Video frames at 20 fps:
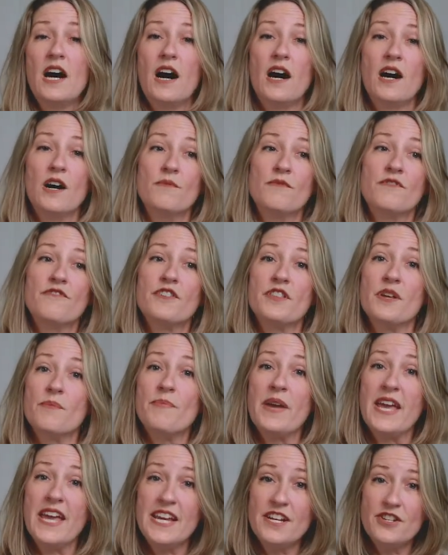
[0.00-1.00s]
um, for the
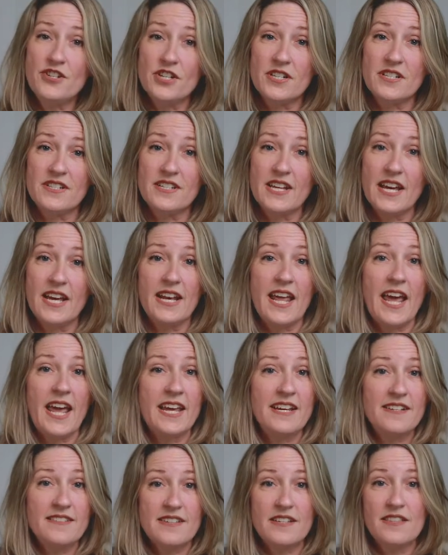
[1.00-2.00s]
patient and
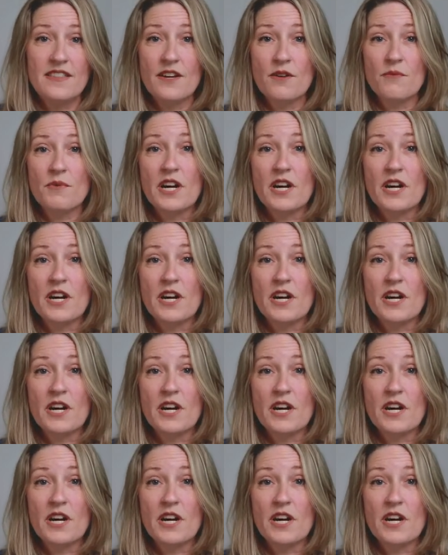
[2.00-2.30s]
hasten their